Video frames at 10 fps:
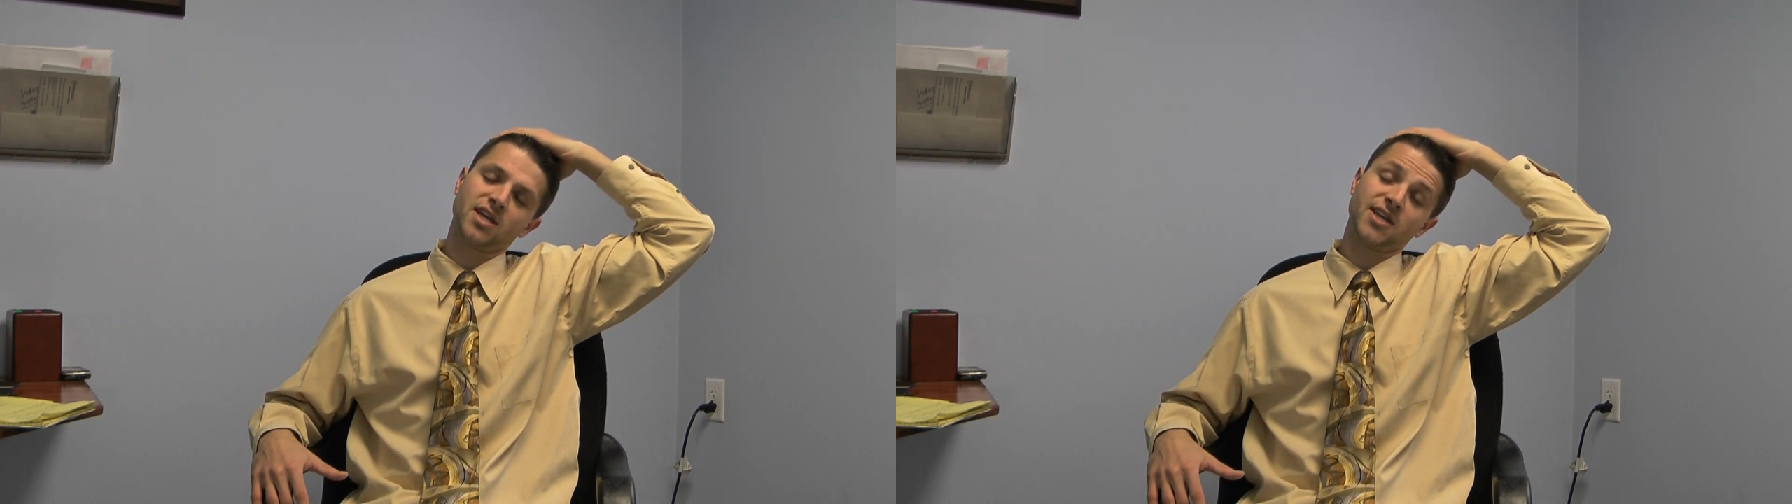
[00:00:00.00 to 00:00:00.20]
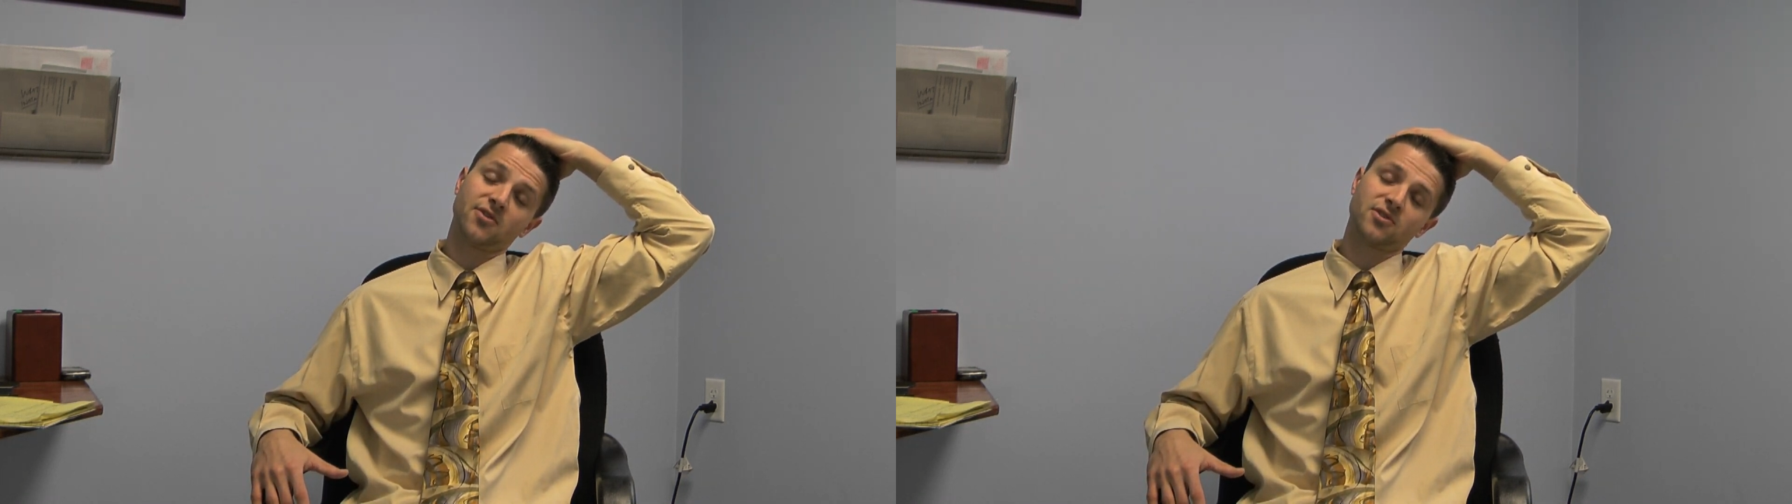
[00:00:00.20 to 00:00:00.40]

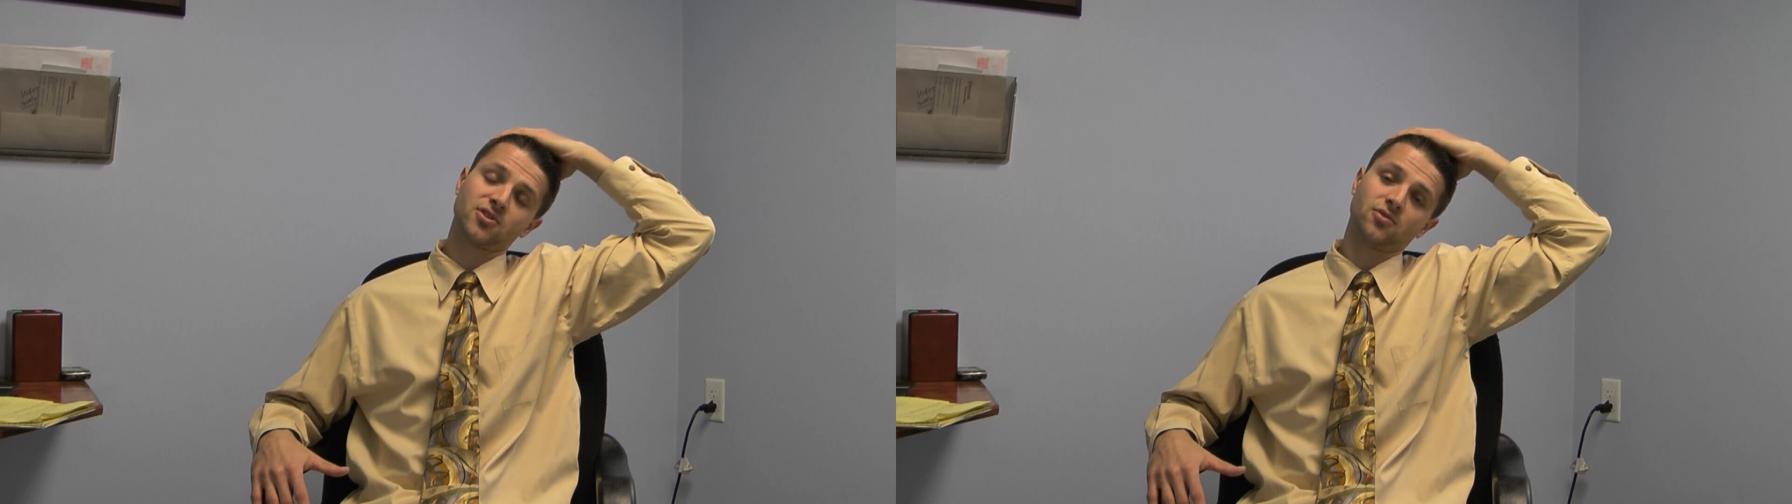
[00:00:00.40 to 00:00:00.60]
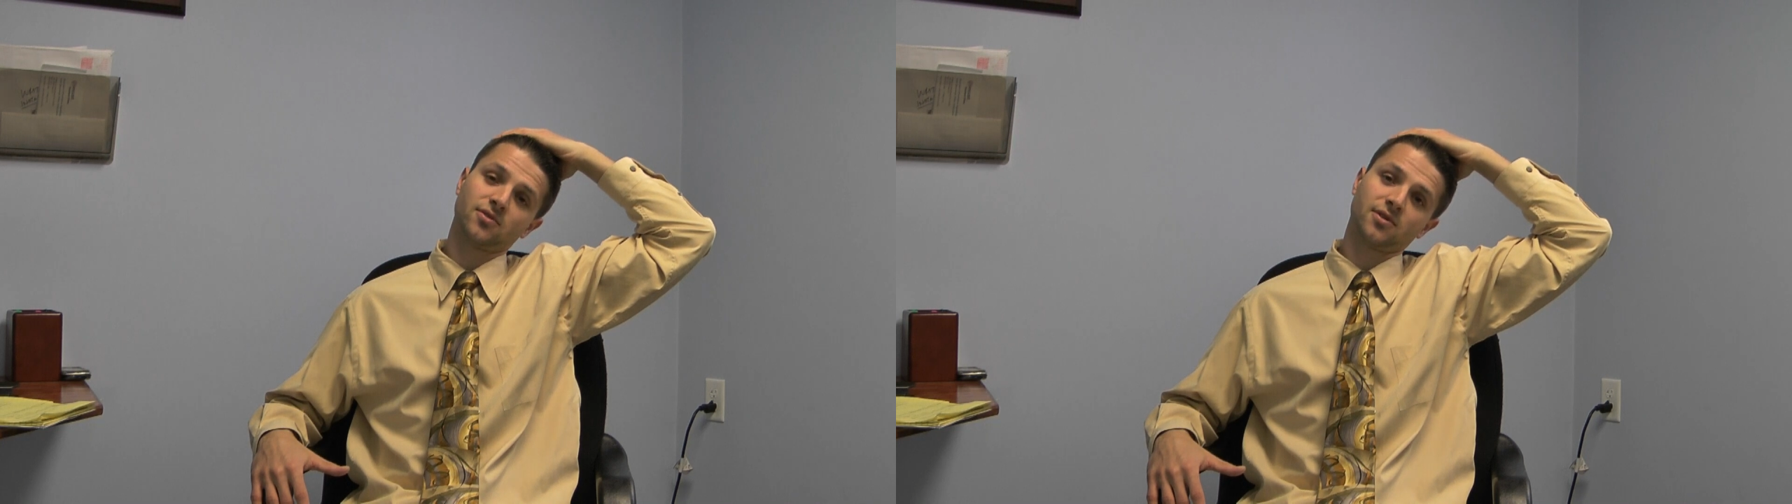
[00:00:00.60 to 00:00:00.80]
ear to
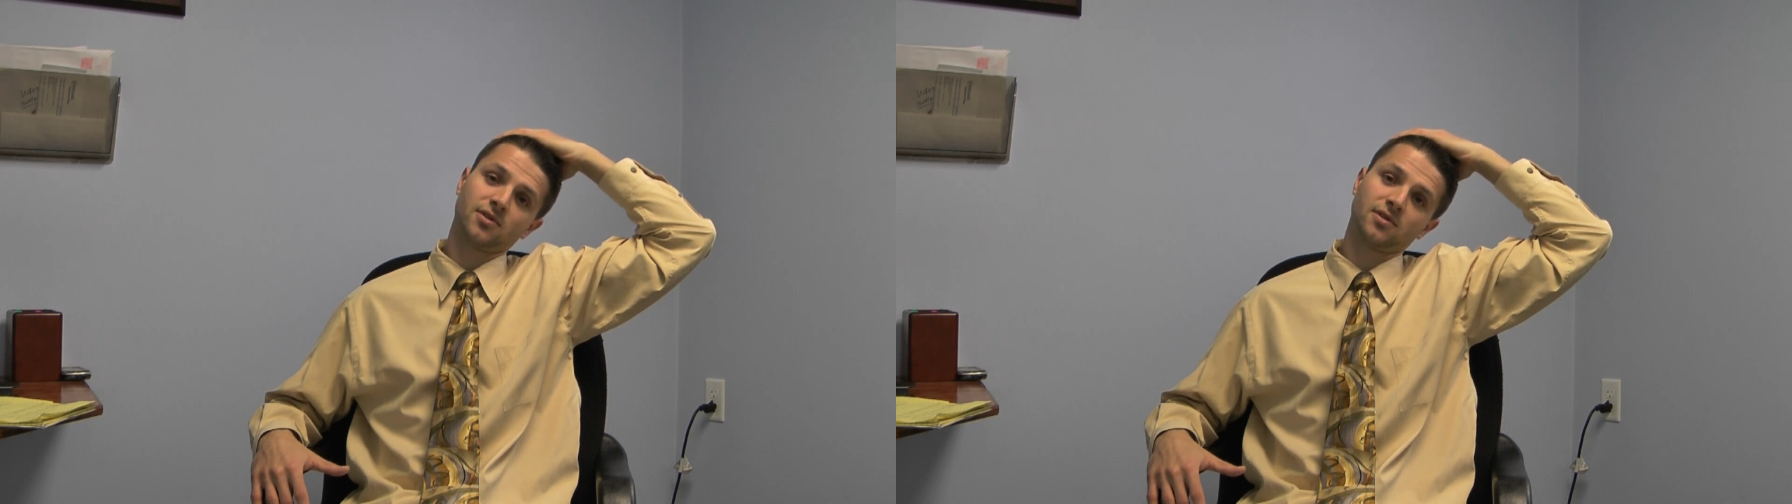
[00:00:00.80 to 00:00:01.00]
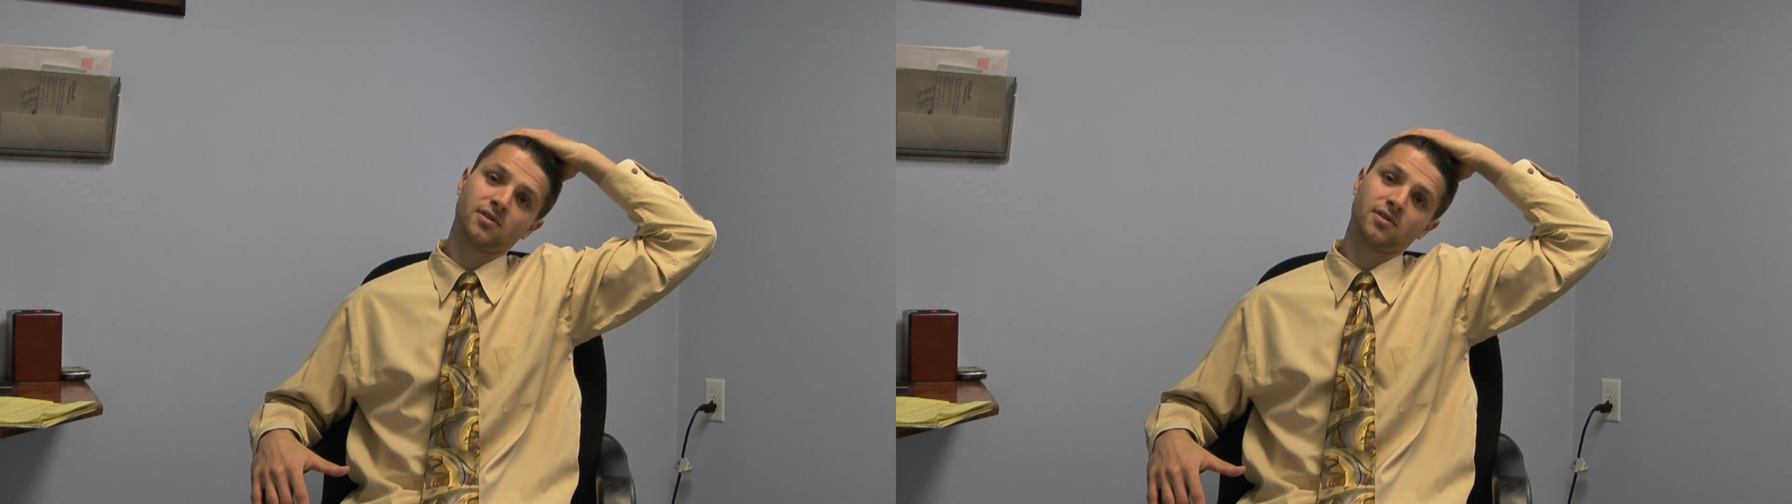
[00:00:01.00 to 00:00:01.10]
shoulder,